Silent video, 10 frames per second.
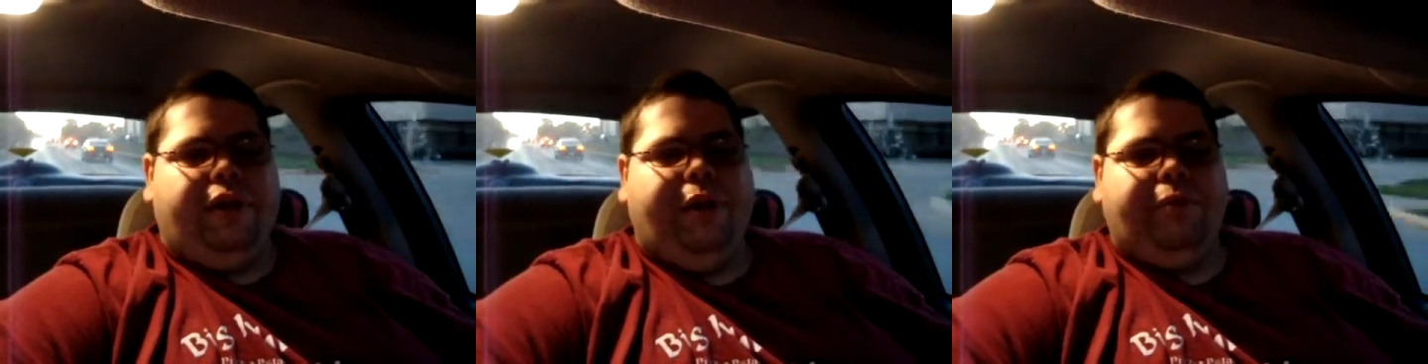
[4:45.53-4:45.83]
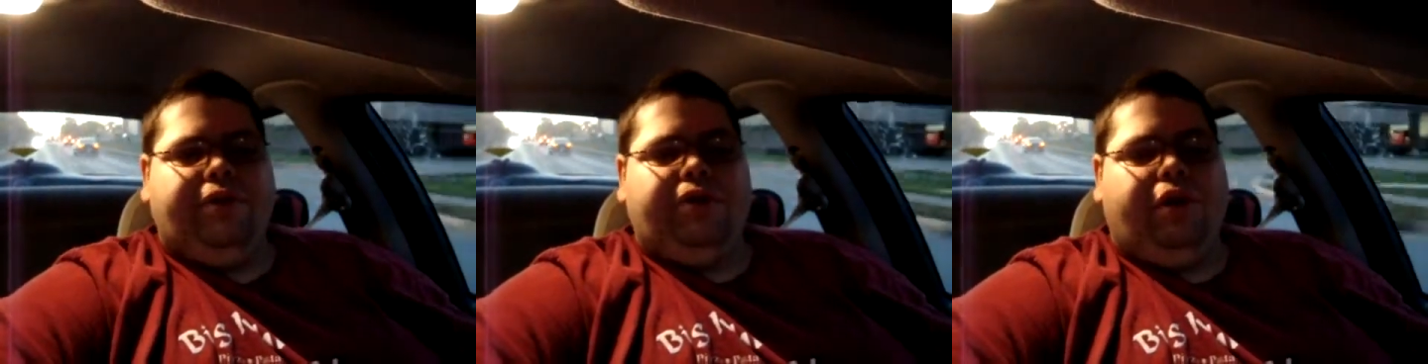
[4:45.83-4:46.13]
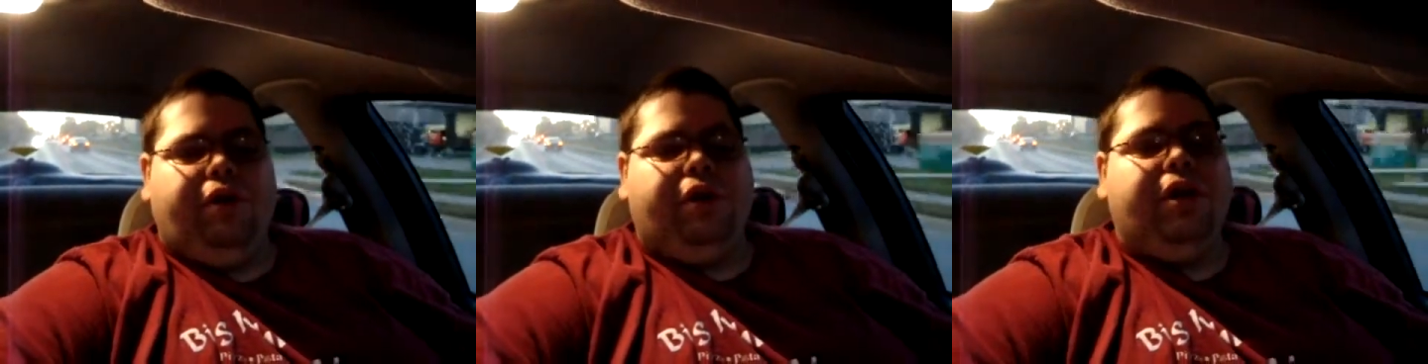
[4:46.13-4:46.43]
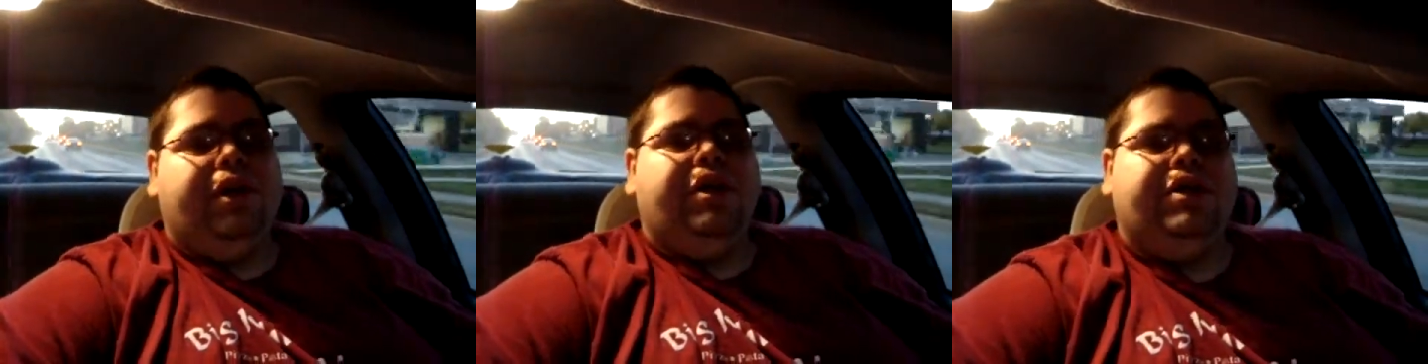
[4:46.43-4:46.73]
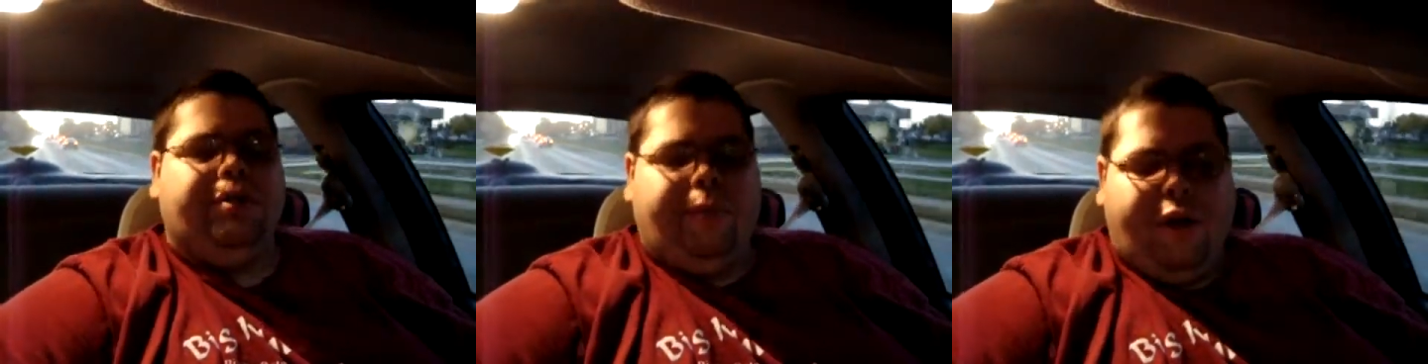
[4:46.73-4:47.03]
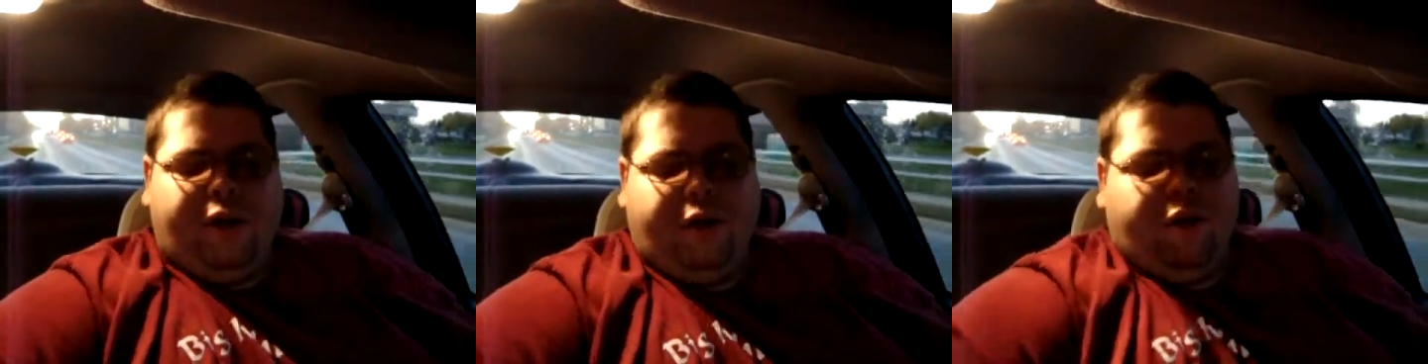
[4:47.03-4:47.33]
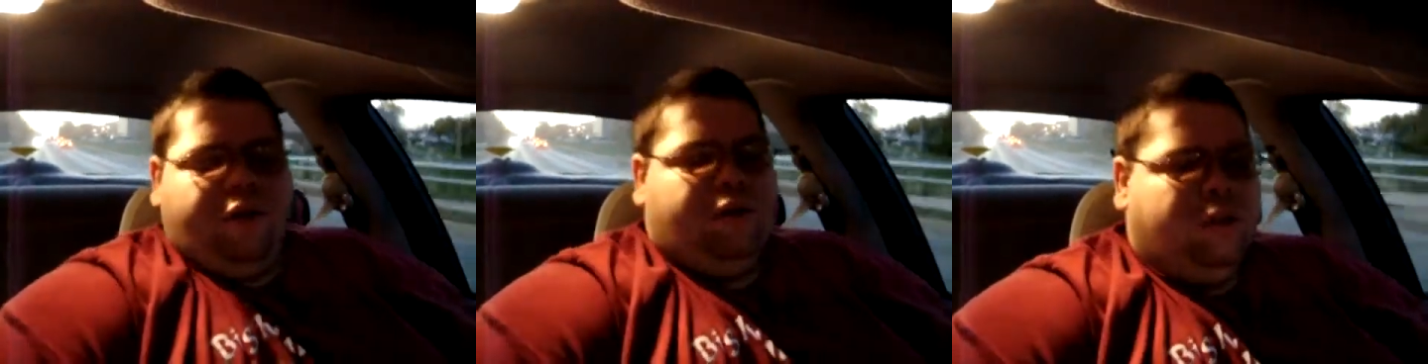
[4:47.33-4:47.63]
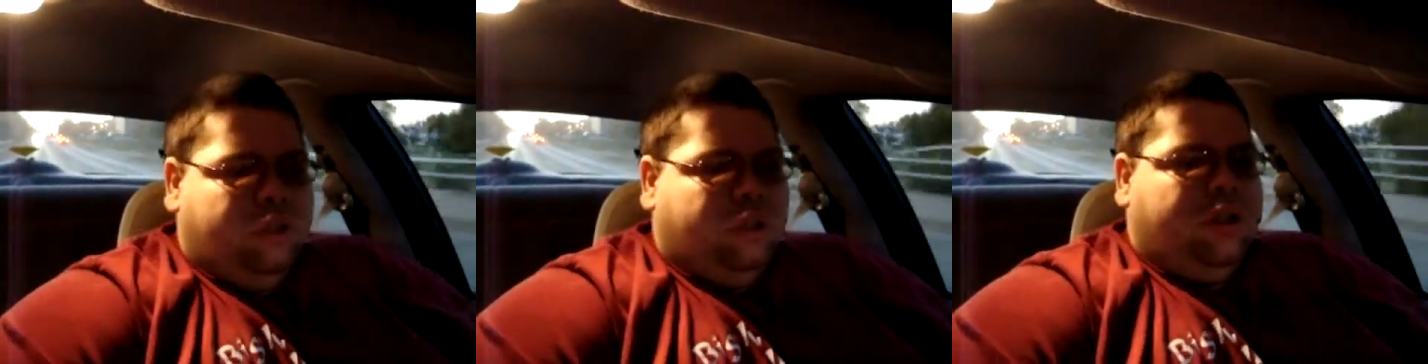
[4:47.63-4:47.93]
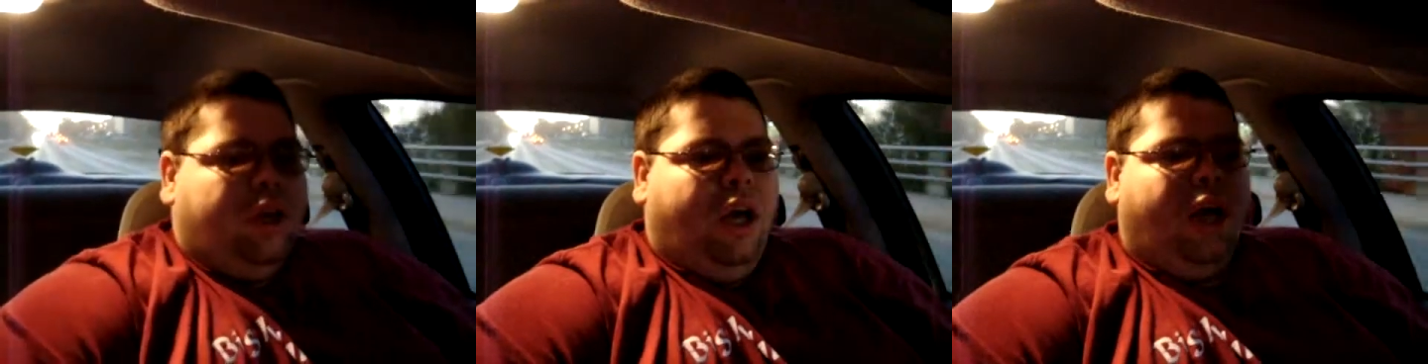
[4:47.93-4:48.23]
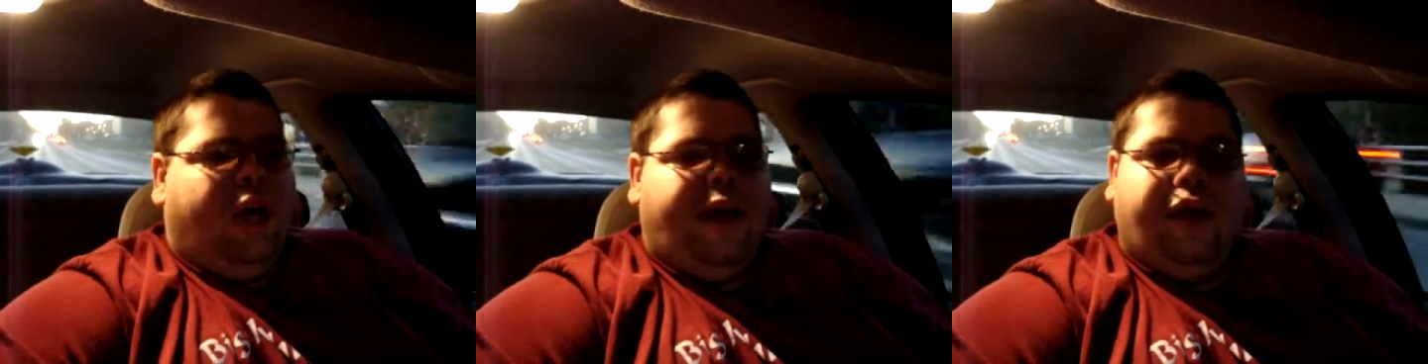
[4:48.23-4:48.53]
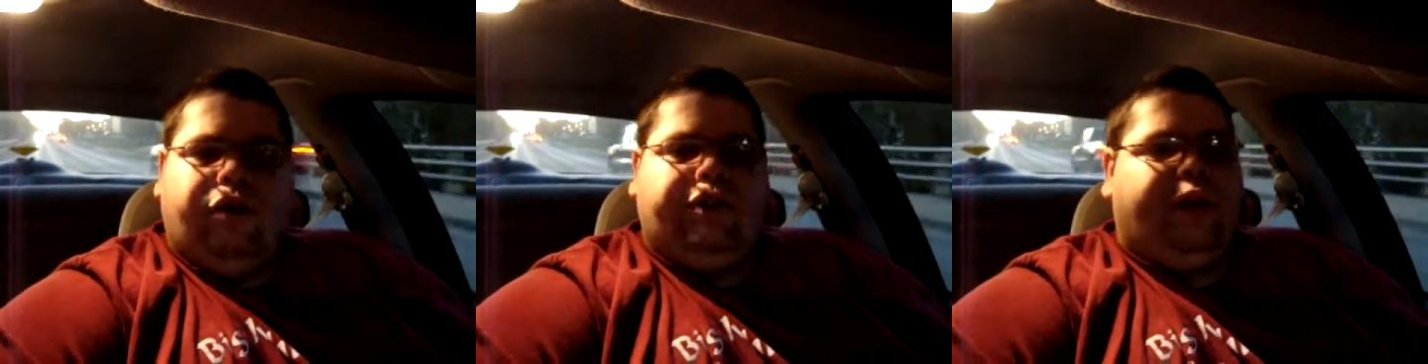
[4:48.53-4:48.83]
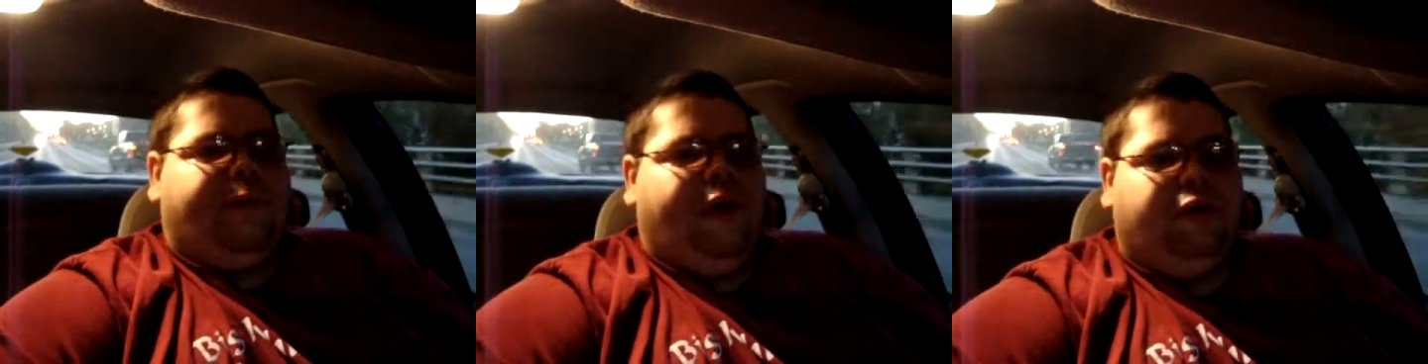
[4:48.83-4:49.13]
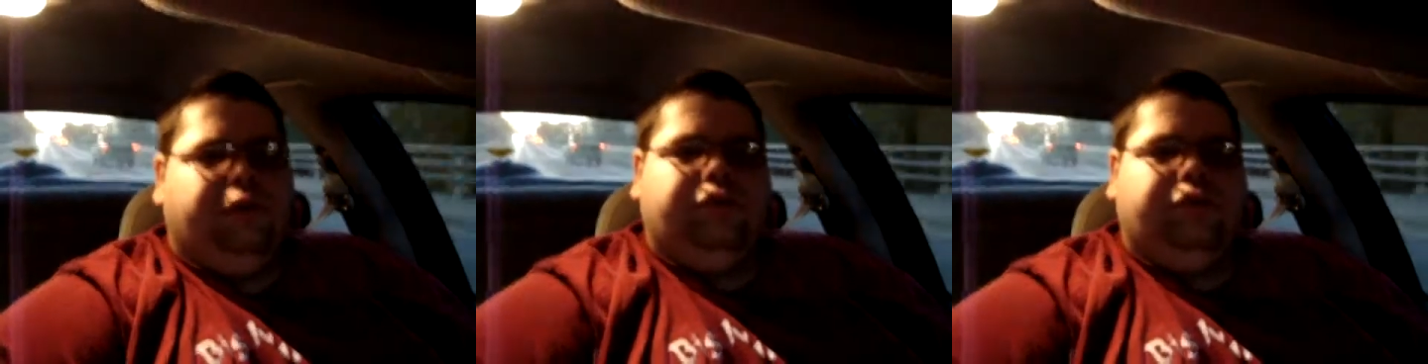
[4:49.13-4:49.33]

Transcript: Name of the song is About a Girl. Yeah, go check them out.